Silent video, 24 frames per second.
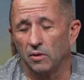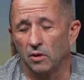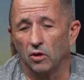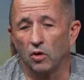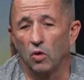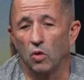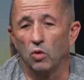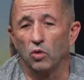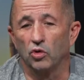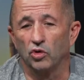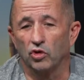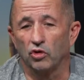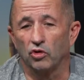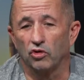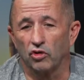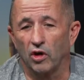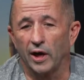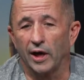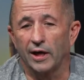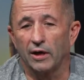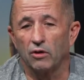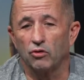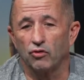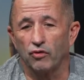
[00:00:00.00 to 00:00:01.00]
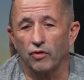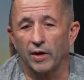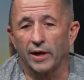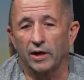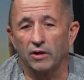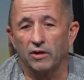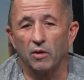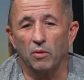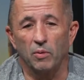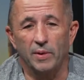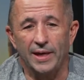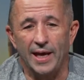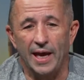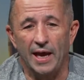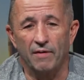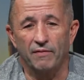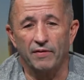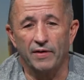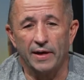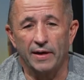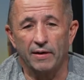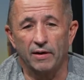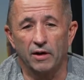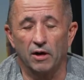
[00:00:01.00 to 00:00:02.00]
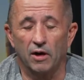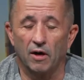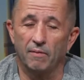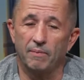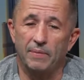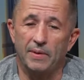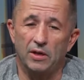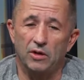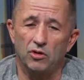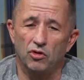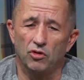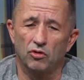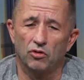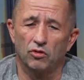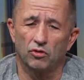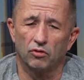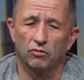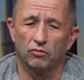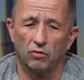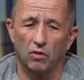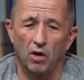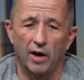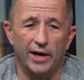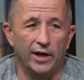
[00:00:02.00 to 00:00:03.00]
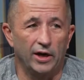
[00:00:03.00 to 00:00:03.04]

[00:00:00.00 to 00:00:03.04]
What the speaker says: gorgeous cycle tracks that we have here, and I've been used to riding